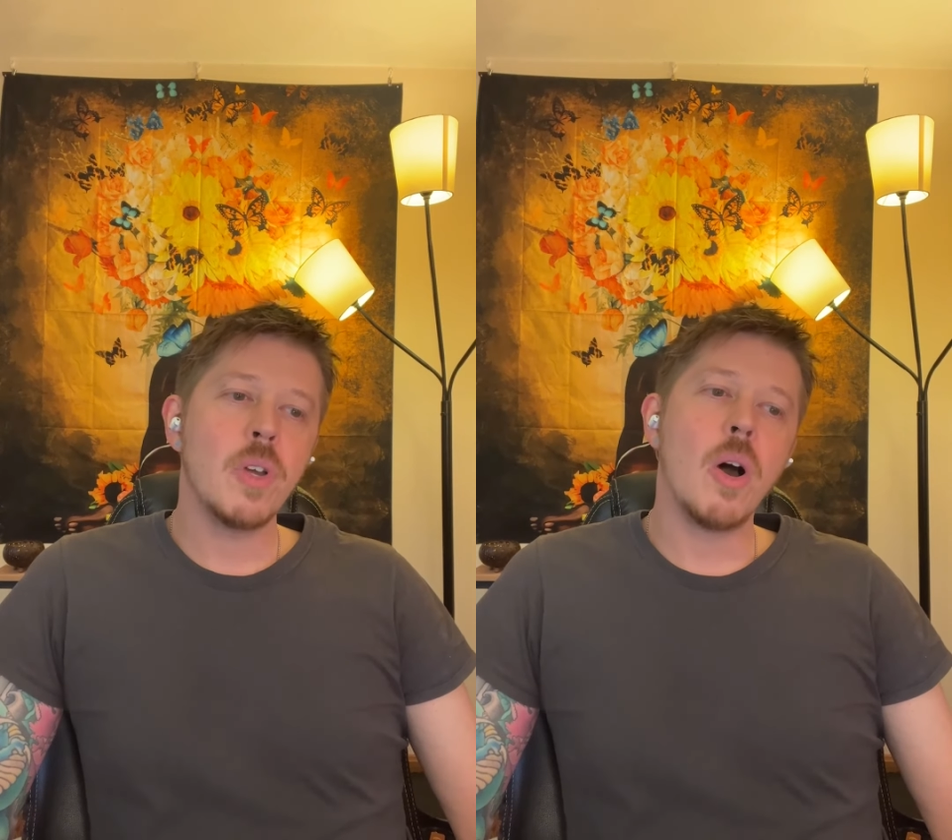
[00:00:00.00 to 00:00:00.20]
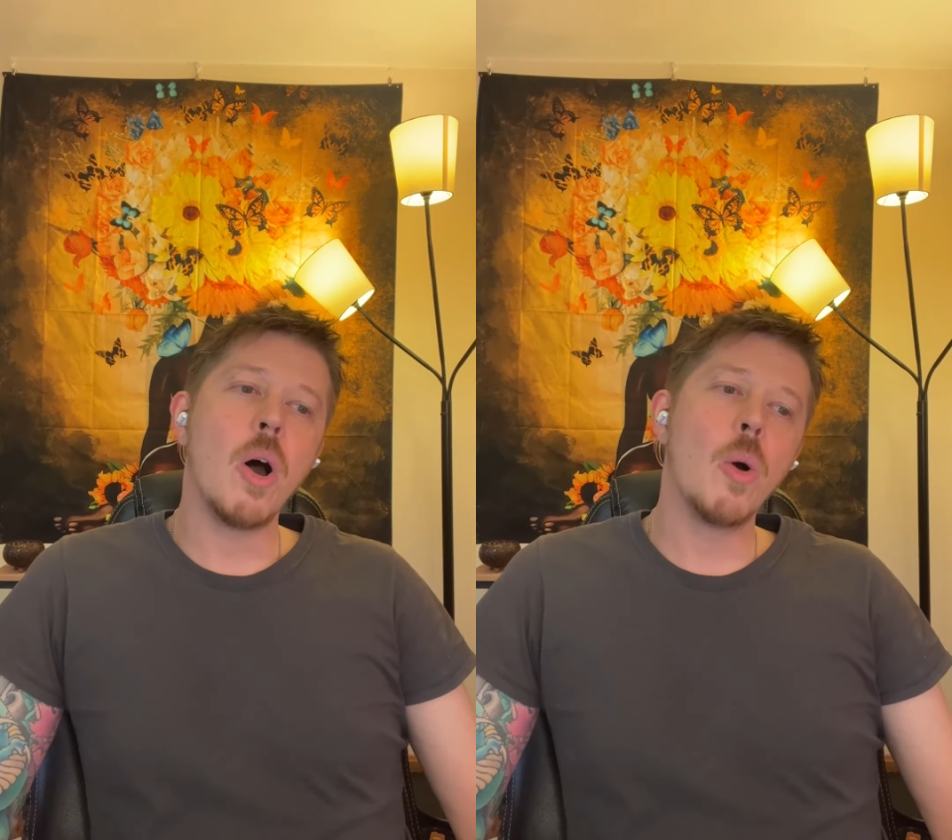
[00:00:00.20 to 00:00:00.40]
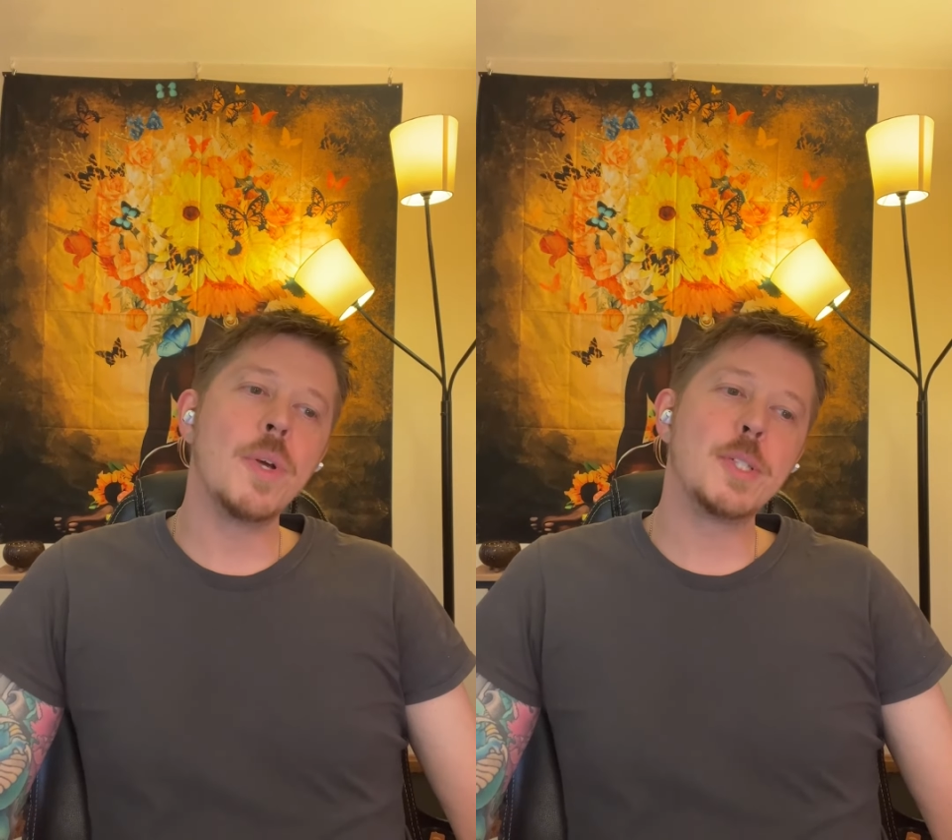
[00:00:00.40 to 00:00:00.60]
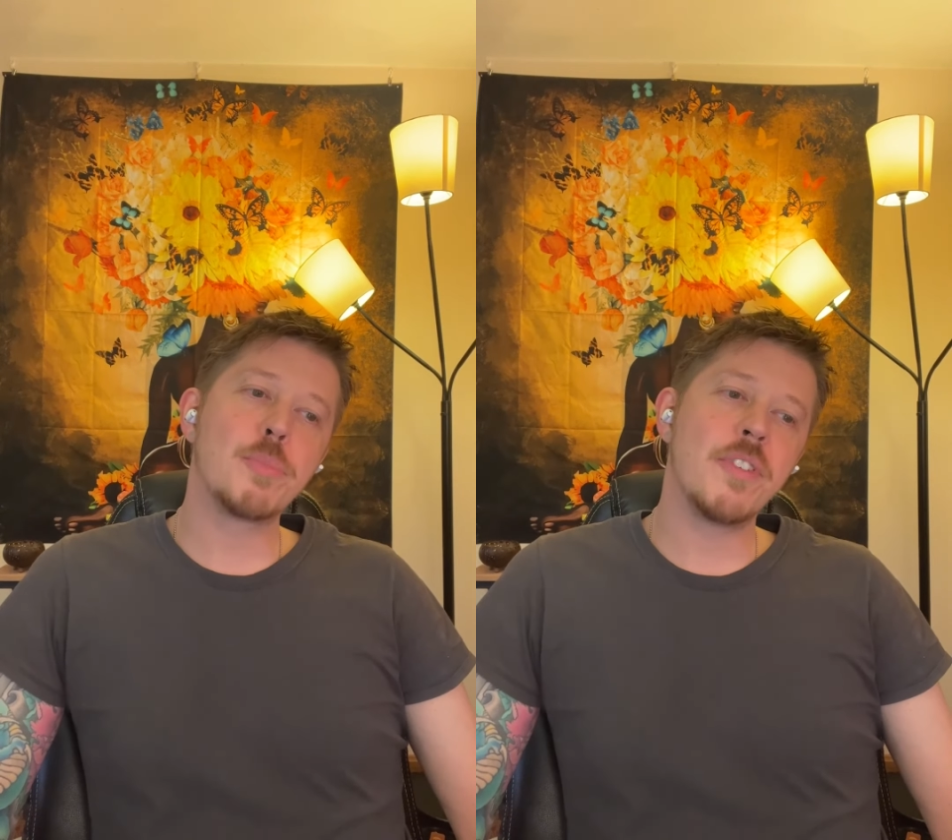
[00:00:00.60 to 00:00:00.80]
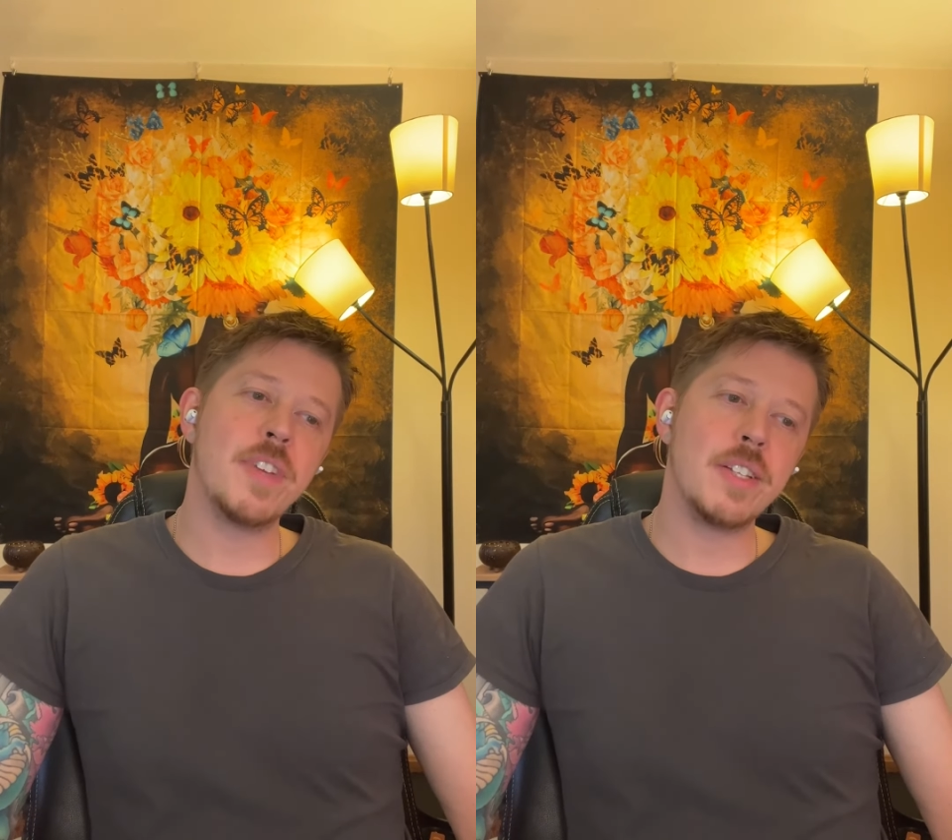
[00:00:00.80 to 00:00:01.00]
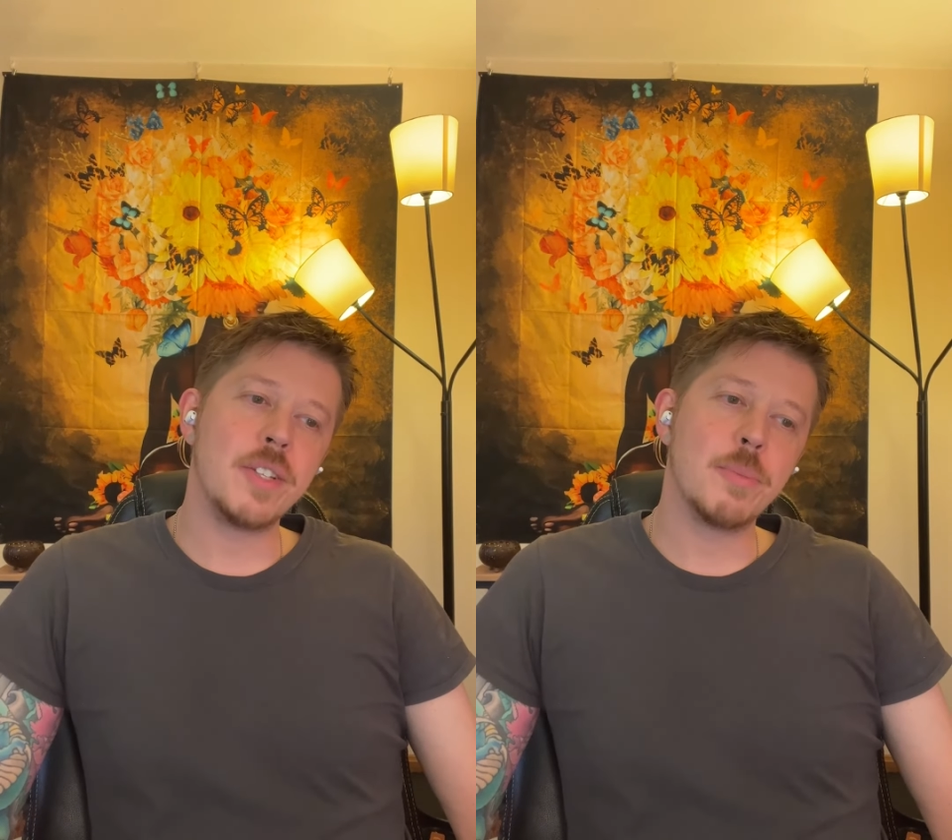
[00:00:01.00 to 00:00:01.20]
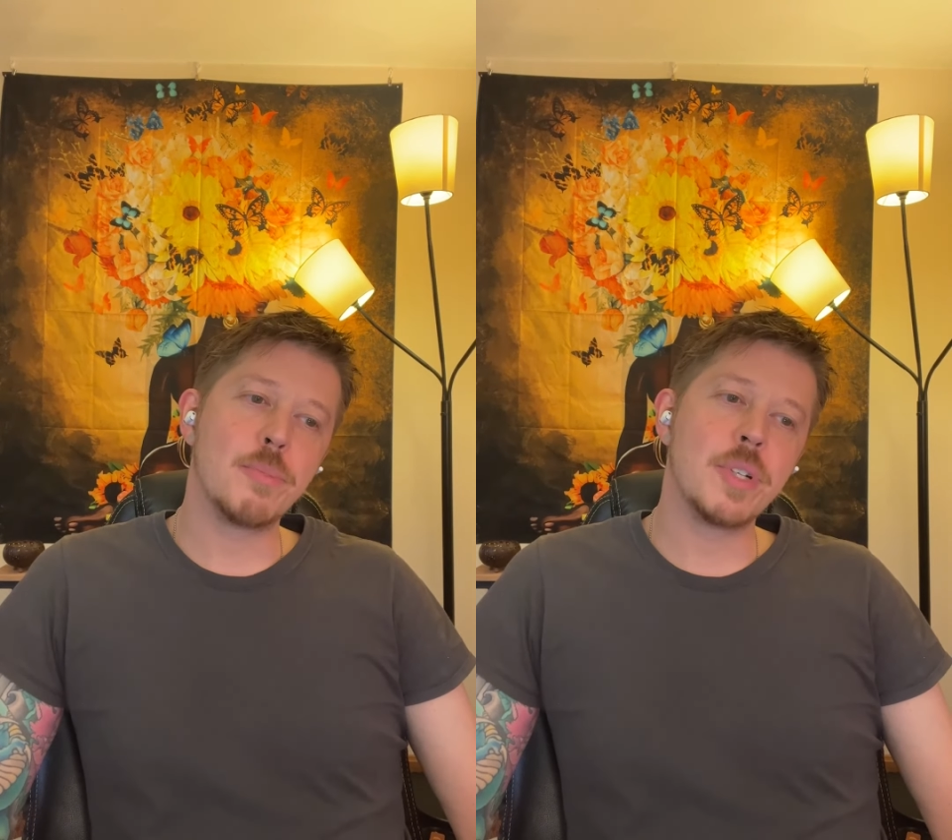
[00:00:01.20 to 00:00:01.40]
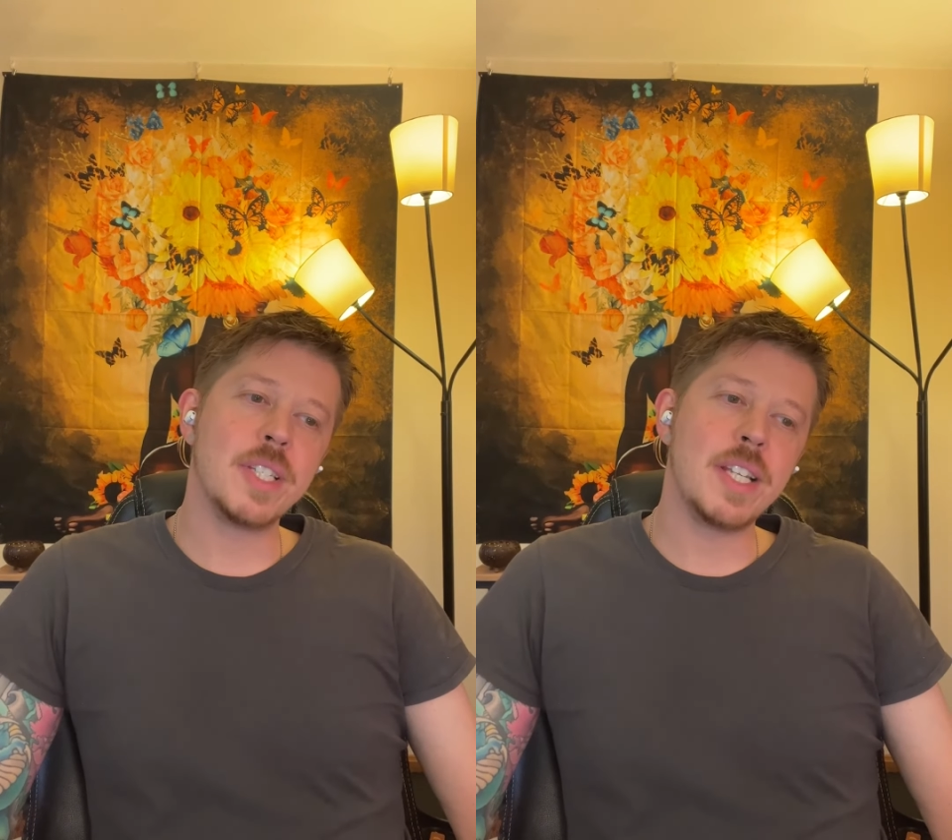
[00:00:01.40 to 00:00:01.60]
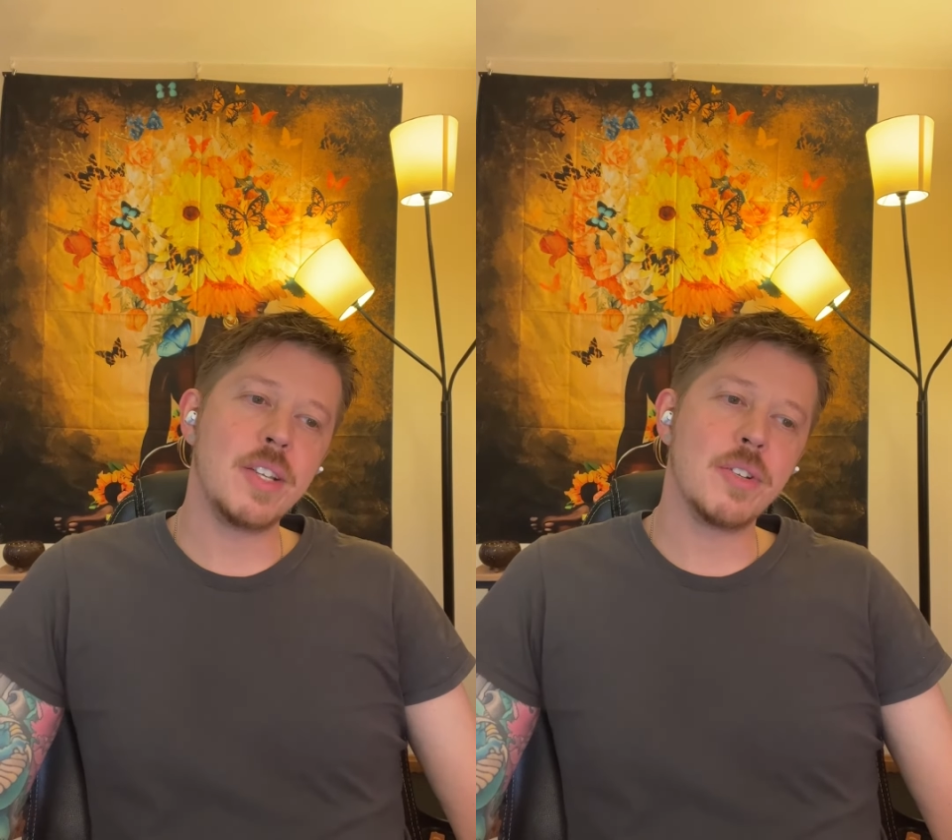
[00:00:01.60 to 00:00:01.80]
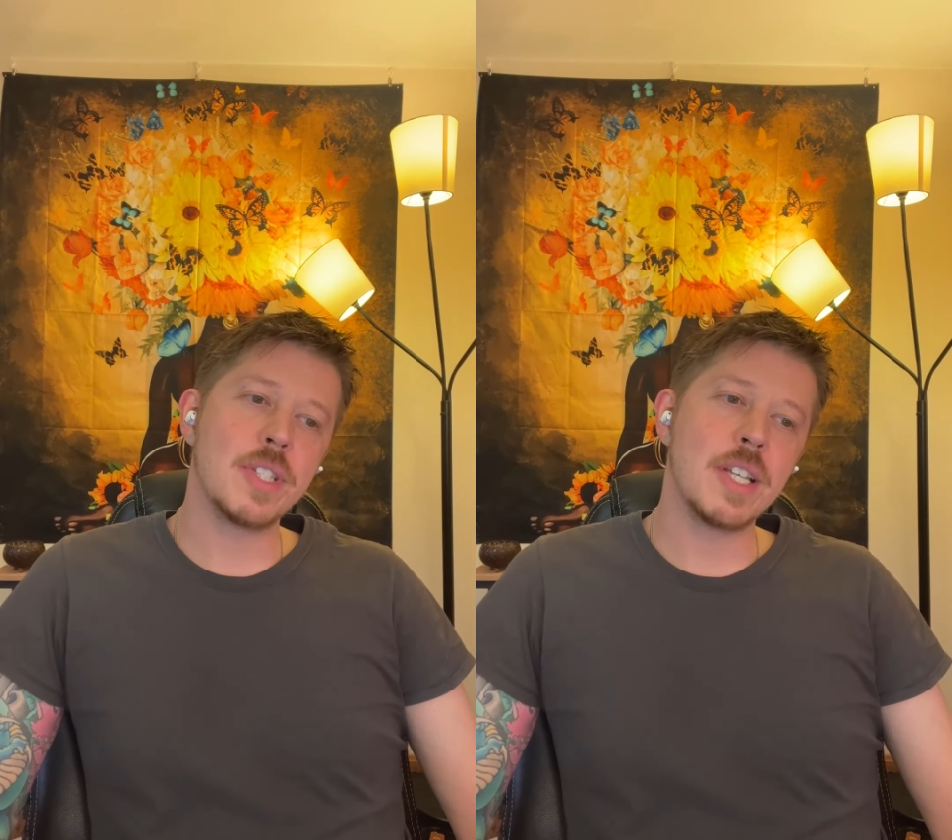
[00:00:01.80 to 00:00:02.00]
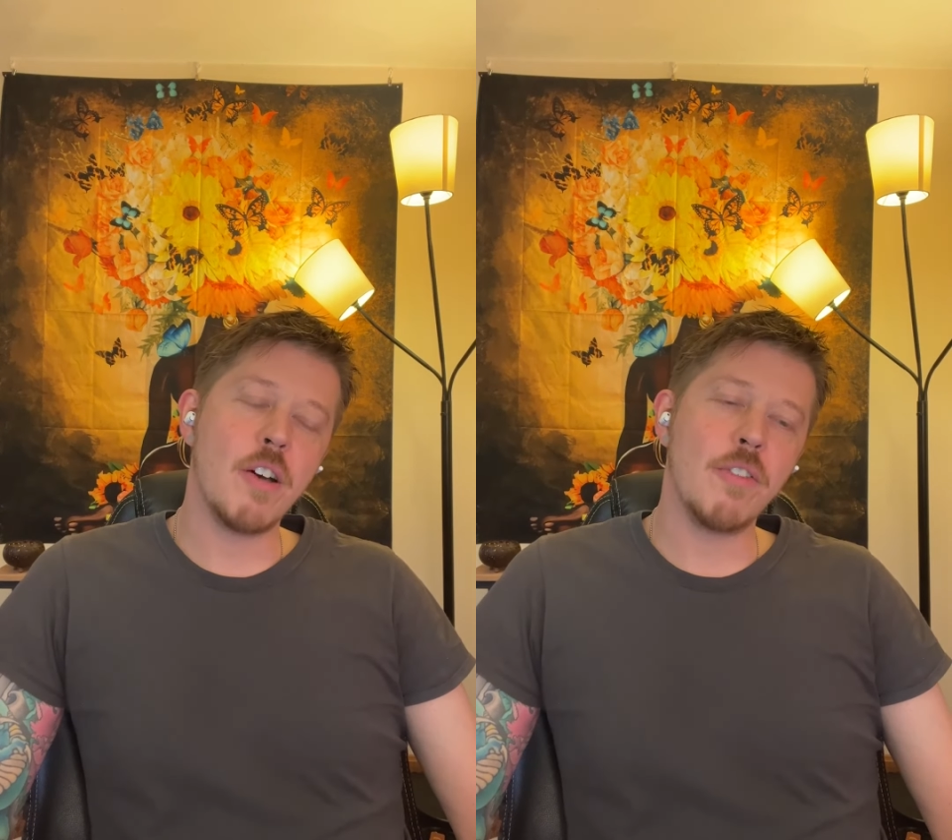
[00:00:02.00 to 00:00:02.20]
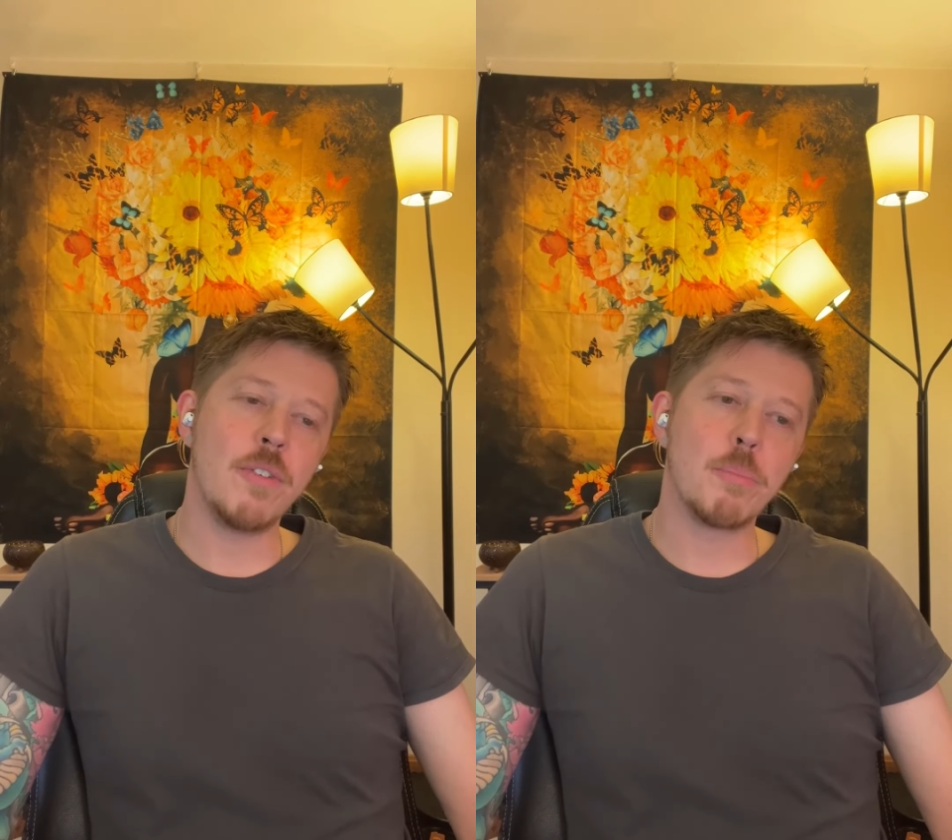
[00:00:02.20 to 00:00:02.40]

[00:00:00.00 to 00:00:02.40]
always present yourself